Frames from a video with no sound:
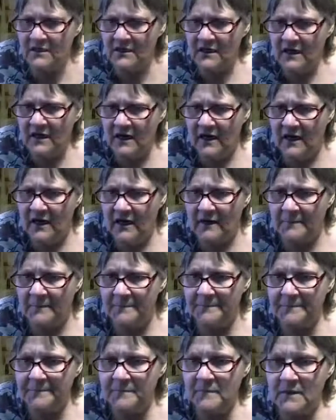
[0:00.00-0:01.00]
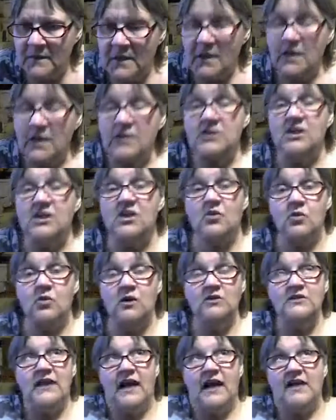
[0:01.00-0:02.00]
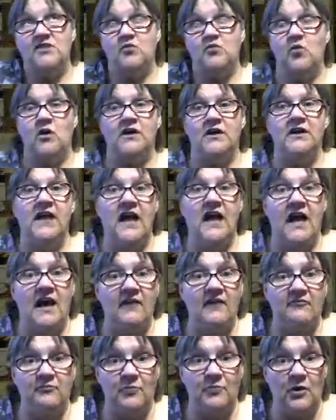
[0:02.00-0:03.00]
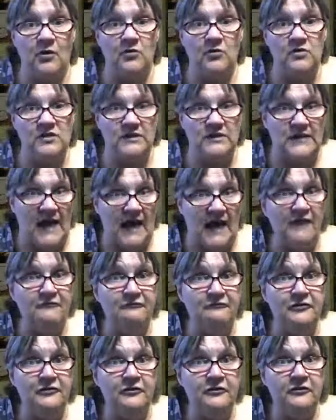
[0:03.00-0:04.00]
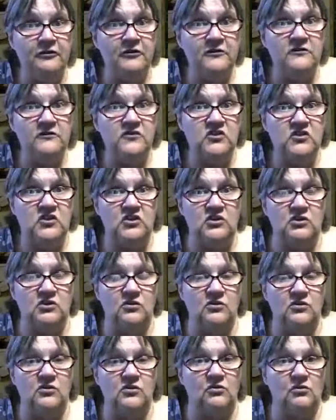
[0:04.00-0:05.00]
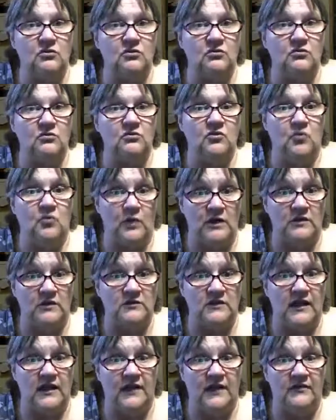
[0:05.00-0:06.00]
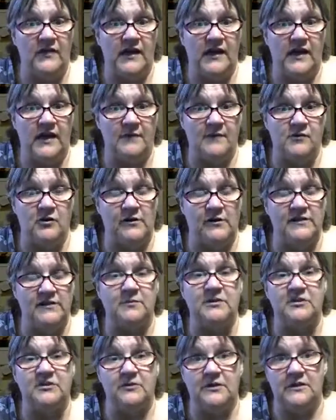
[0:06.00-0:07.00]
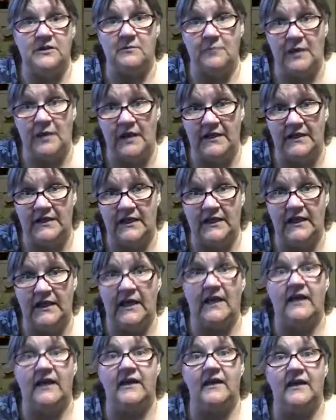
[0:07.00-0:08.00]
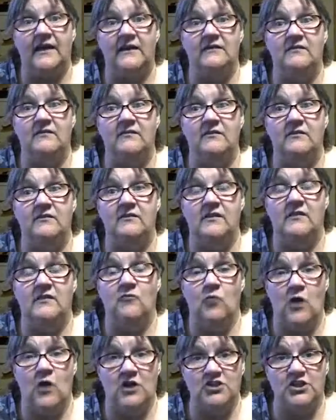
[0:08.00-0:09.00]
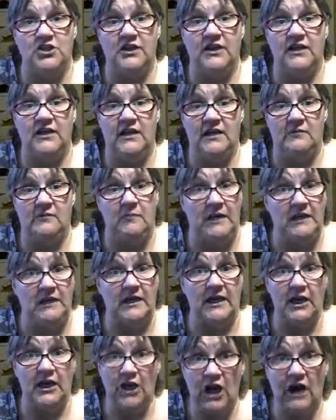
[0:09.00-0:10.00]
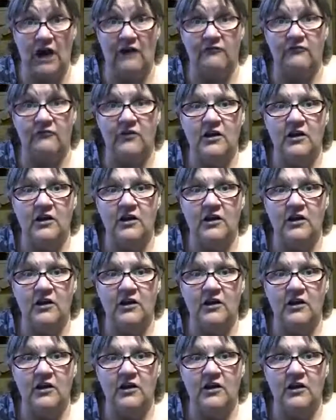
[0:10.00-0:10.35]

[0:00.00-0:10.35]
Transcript: Um, the quilt has 1.5 rows left to quilt, and then I'm going to be doing the binding and washing it and mailing it off.